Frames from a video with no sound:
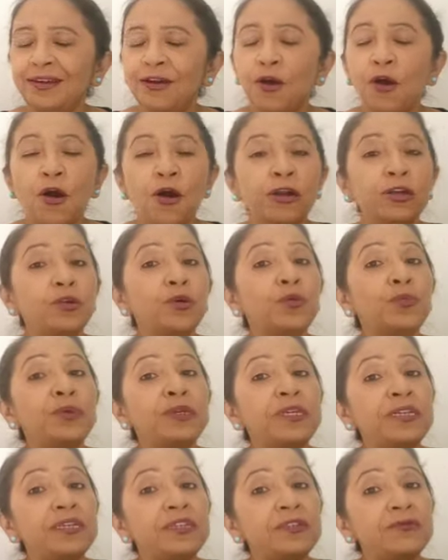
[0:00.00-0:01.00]
Or
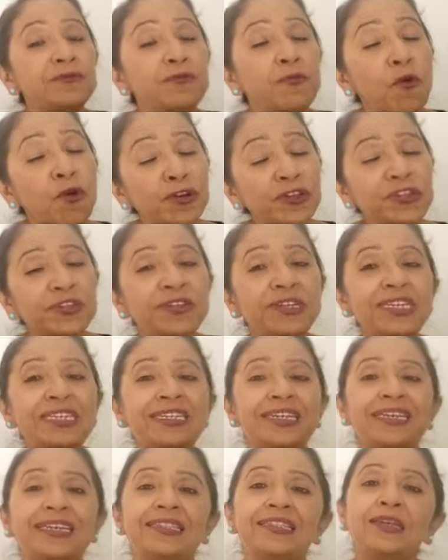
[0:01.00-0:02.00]
nobody was
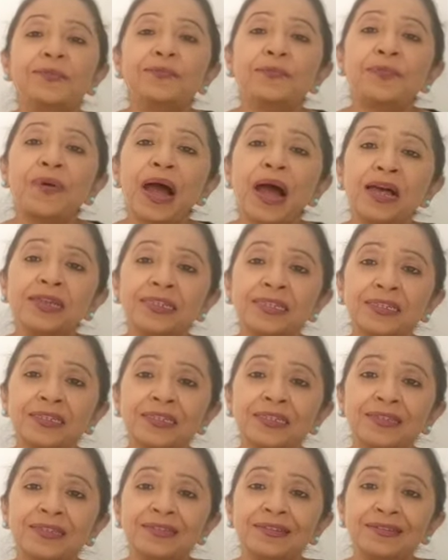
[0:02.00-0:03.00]
reading in the
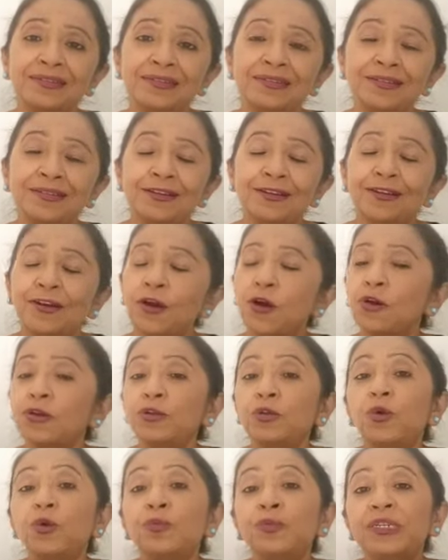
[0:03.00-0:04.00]
past. Or
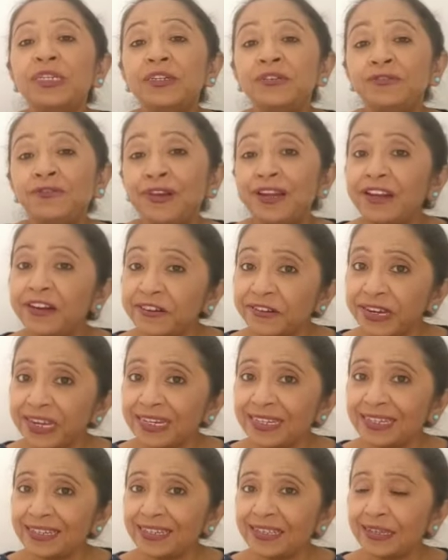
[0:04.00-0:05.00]
nobody will read
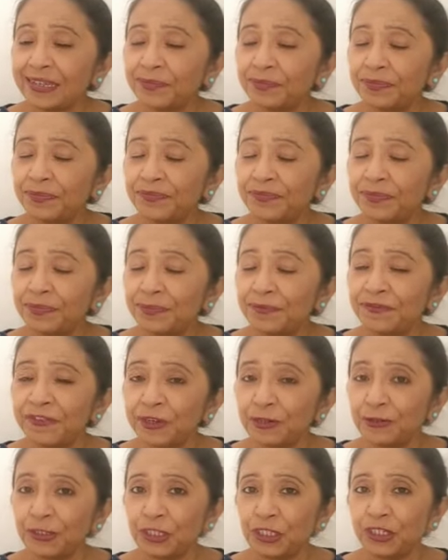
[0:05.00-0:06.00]
in the
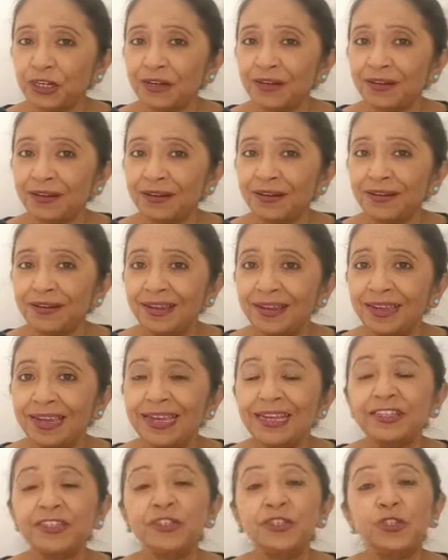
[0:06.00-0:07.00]
future.
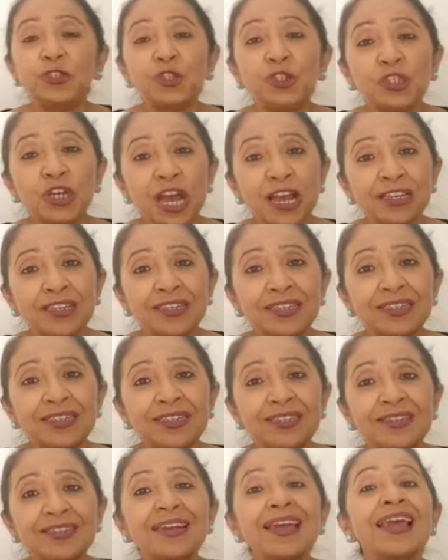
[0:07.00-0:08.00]
It's just
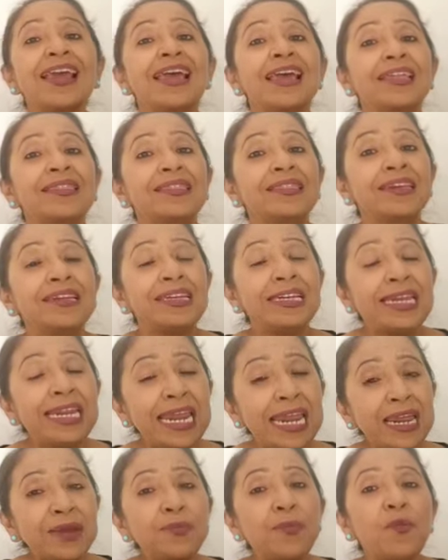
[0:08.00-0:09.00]
the
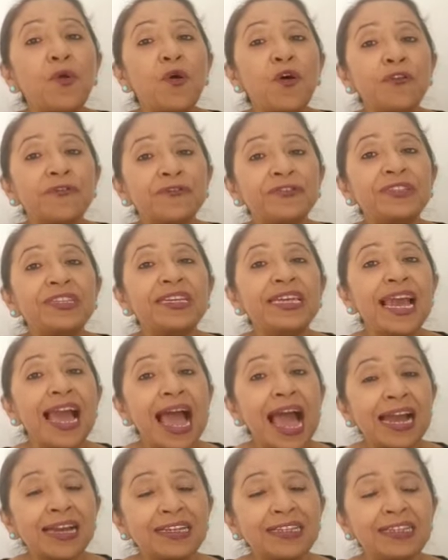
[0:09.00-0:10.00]
name of the
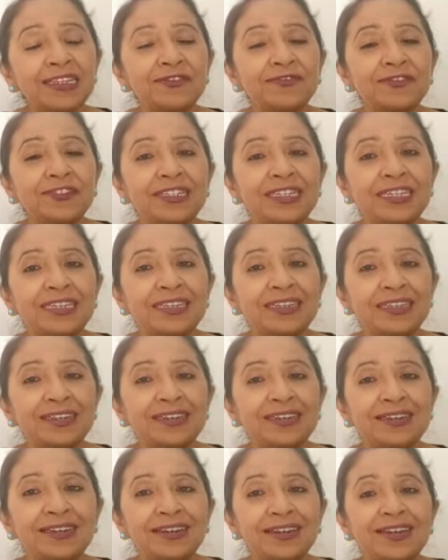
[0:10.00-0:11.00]
activity.
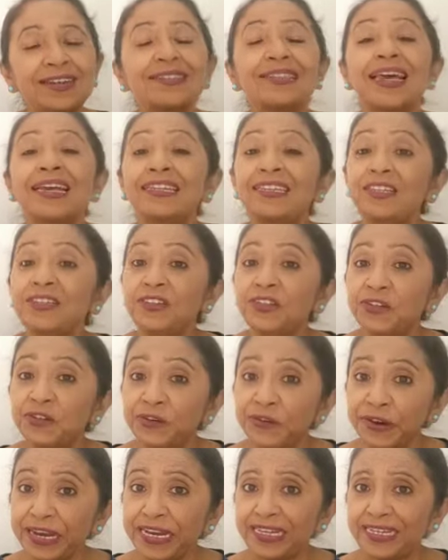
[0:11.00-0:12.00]
That is
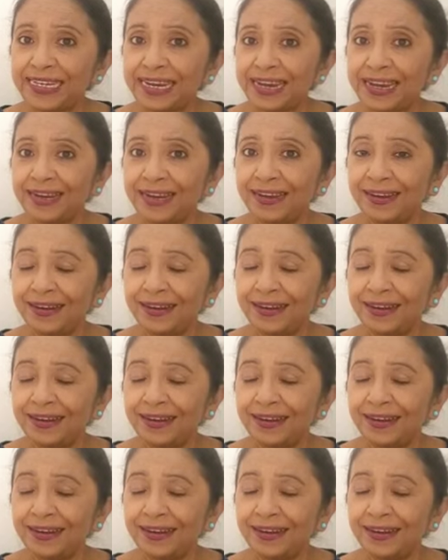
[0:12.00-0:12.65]
reading.